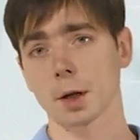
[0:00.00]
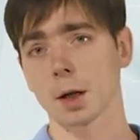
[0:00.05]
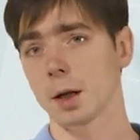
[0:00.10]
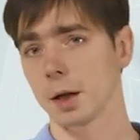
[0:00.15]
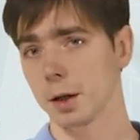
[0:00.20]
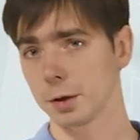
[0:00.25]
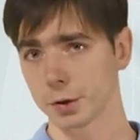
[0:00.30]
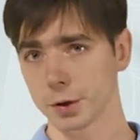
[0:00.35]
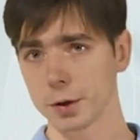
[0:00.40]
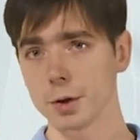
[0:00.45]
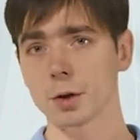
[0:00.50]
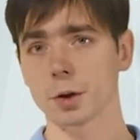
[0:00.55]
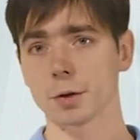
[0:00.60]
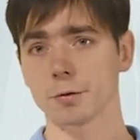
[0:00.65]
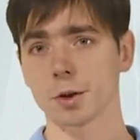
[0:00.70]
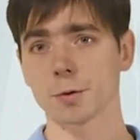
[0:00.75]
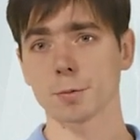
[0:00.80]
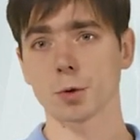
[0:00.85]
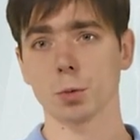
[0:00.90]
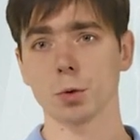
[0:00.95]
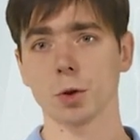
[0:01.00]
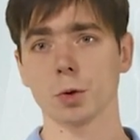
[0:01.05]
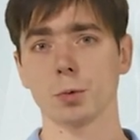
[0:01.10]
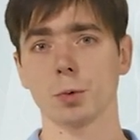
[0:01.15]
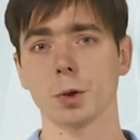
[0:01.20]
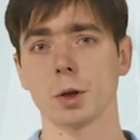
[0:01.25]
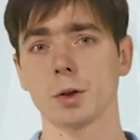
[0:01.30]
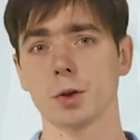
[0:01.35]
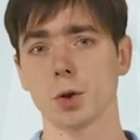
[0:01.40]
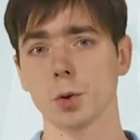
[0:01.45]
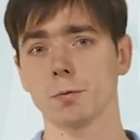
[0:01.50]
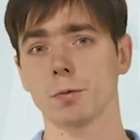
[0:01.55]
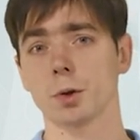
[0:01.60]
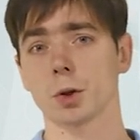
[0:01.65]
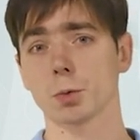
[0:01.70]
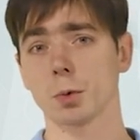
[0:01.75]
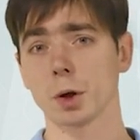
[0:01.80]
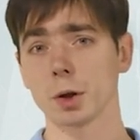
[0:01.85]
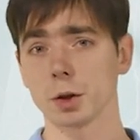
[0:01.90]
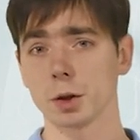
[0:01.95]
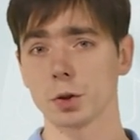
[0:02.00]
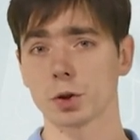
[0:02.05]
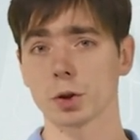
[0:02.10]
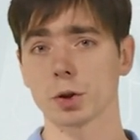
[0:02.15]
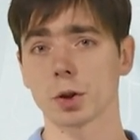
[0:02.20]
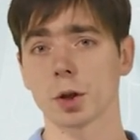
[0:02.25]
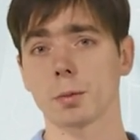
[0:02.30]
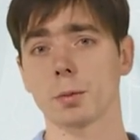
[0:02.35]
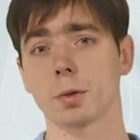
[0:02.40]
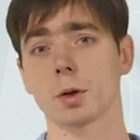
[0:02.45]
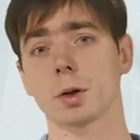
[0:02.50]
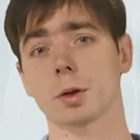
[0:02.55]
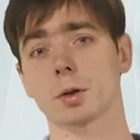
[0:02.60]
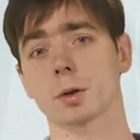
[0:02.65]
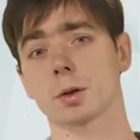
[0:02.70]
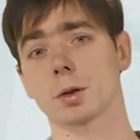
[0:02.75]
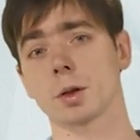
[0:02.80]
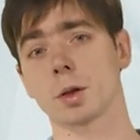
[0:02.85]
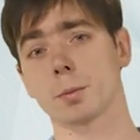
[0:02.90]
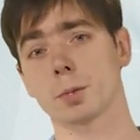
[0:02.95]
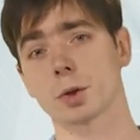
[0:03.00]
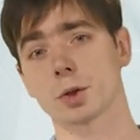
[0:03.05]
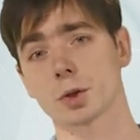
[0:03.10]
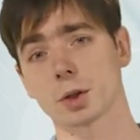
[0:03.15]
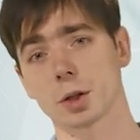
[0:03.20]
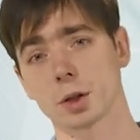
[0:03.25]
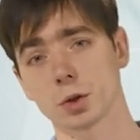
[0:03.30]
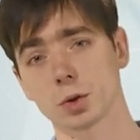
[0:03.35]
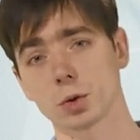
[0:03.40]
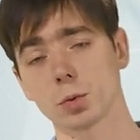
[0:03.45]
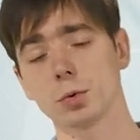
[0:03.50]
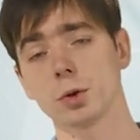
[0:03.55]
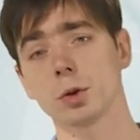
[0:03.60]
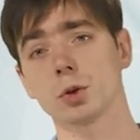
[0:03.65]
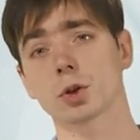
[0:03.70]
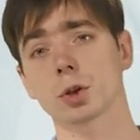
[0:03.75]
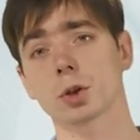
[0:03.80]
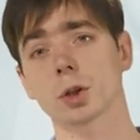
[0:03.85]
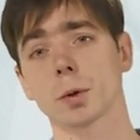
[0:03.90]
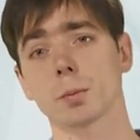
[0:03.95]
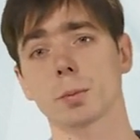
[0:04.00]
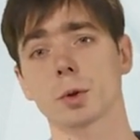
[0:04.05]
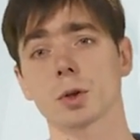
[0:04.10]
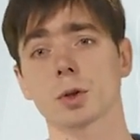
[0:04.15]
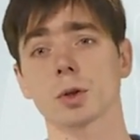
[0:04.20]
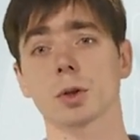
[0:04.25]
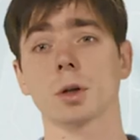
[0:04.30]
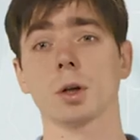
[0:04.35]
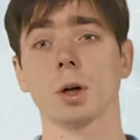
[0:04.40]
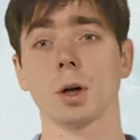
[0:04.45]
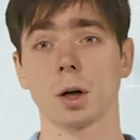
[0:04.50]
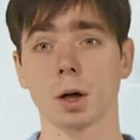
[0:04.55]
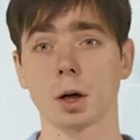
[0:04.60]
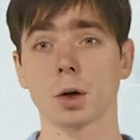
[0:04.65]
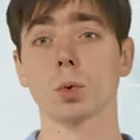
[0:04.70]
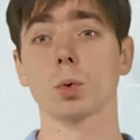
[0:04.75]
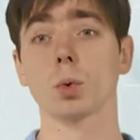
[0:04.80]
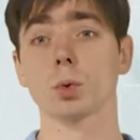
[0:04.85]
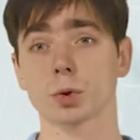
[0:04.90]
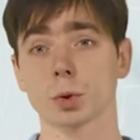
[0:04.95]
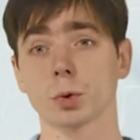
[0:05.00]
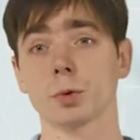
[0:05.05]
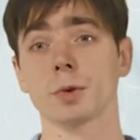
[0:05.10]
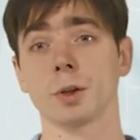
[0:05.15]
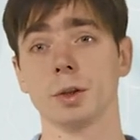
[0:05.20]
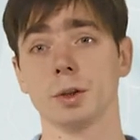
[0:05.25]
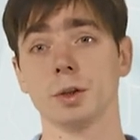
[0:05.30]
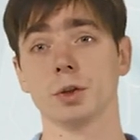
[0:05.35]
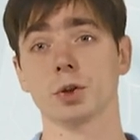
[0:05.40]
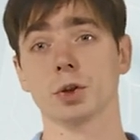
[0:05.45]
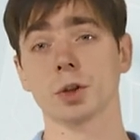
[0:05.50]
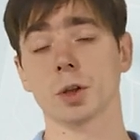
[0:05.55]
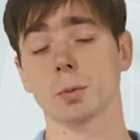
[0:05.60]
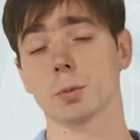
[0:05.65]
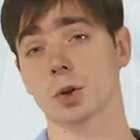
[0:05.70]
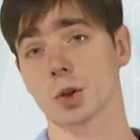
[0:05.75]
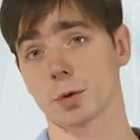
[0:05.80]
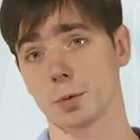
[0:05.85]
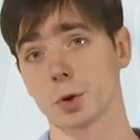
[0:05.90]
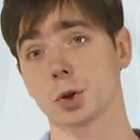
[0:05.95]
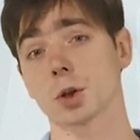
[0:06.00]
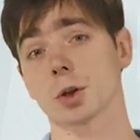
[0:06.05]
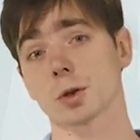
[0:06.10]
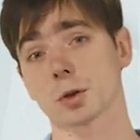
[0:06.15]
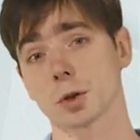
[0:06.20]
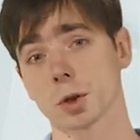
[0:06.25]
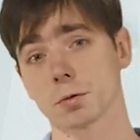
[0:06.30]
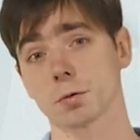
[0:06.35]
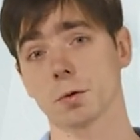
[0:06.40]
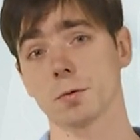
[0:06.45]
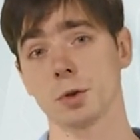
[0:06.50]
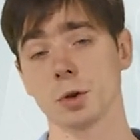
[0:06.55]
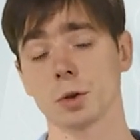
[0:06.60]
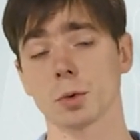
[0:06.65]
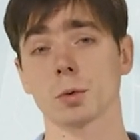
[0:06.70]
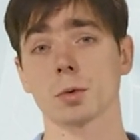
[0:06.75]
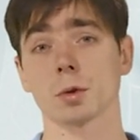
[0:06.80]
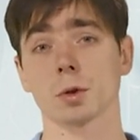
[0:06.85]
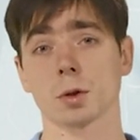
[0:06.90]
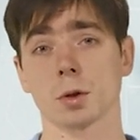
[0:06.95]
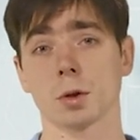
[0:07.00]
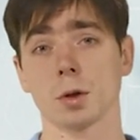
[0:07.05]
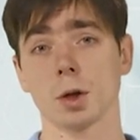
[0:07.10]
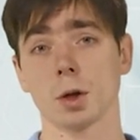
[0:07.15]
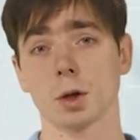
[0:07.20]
And here in this problem we assume that 1-digit numbers and 2-digit numbers are also 3-digit numbers. We just start with zeros.